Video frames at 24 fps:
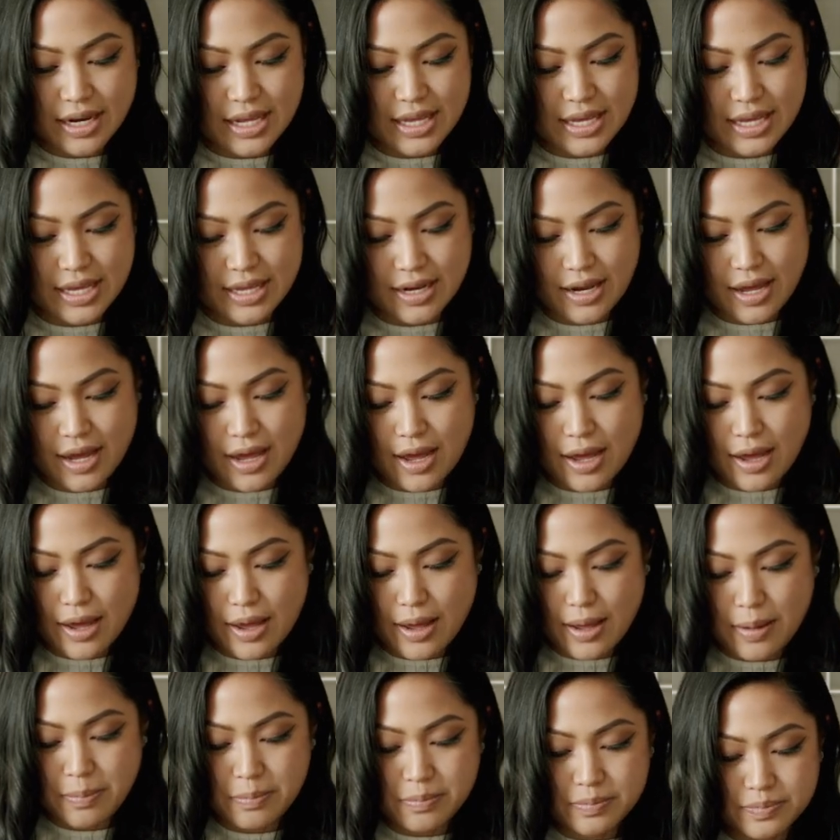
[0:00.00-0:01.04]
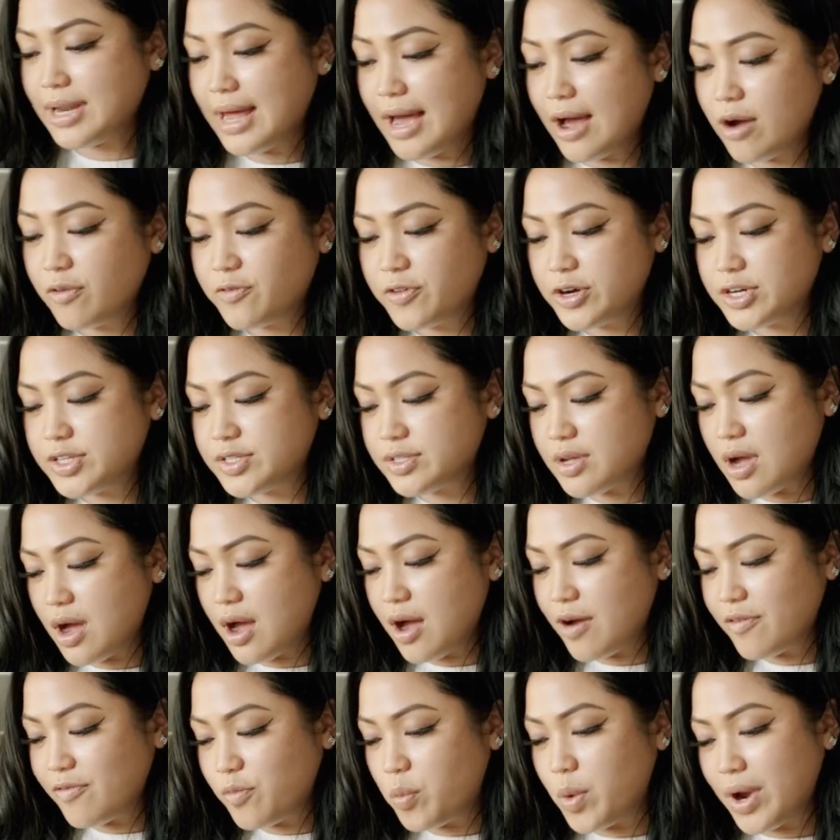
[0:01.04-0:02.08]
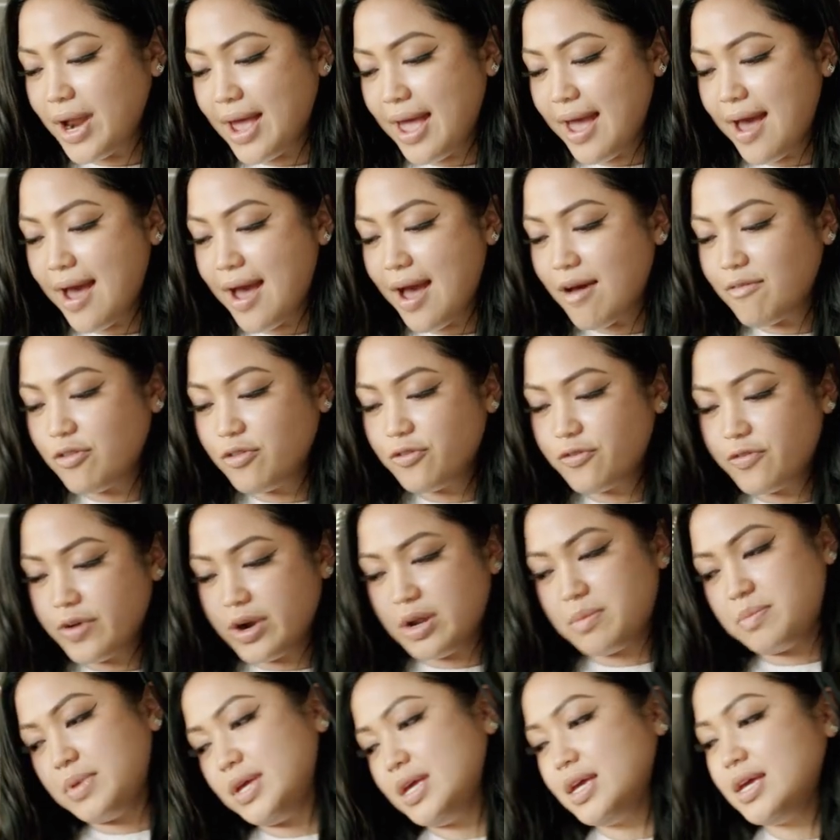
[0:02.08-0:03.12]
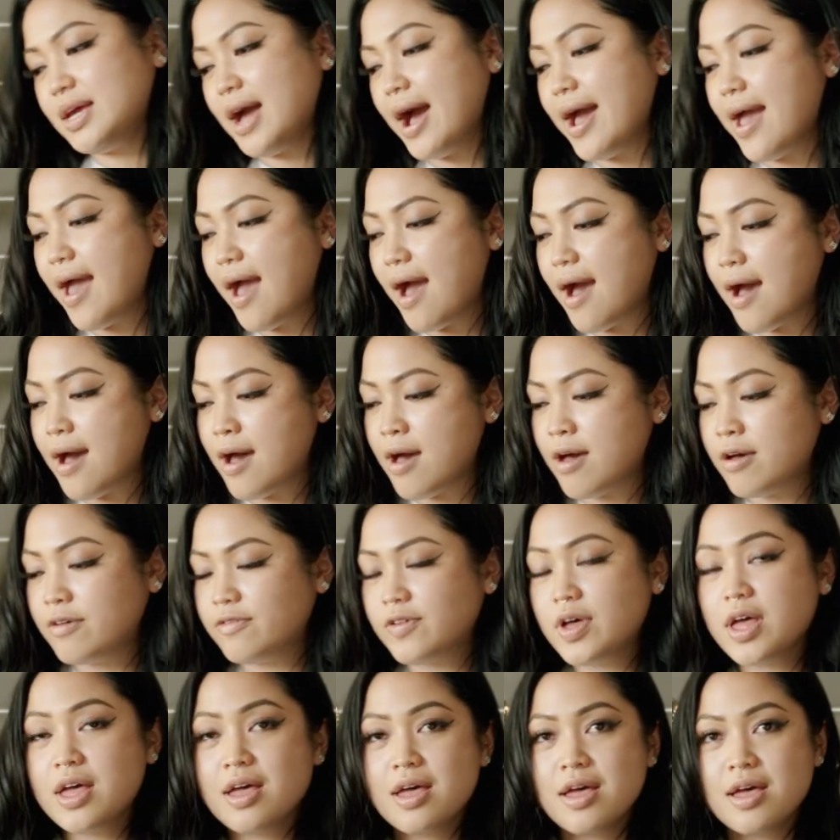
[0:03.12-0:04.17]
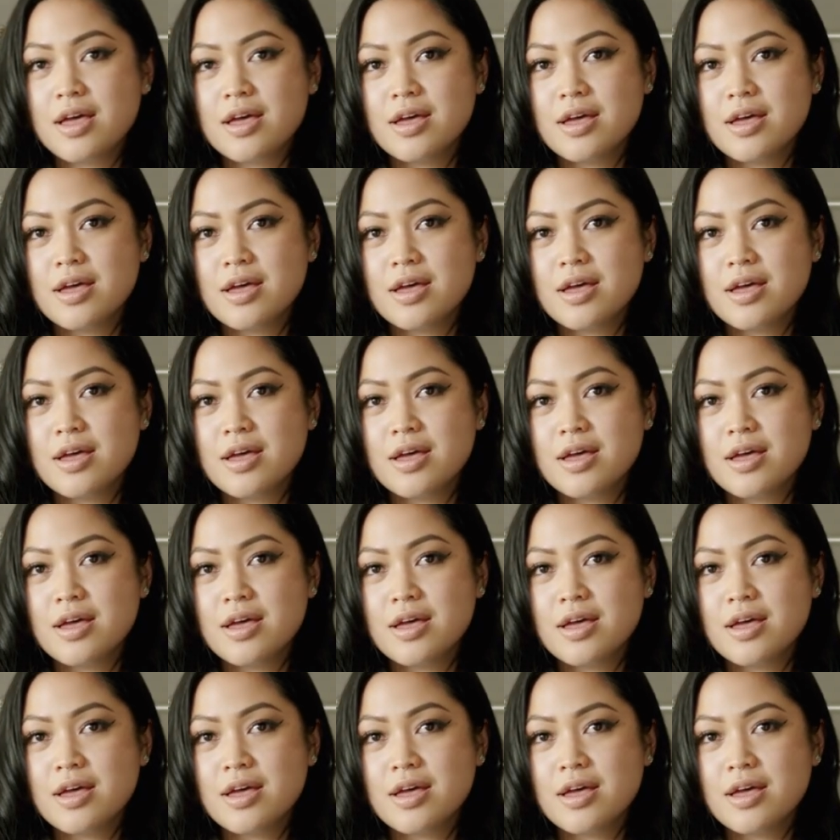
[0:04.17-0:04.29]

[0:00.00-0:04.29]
gonna heat up. Now, first off, what I have in front of me, I have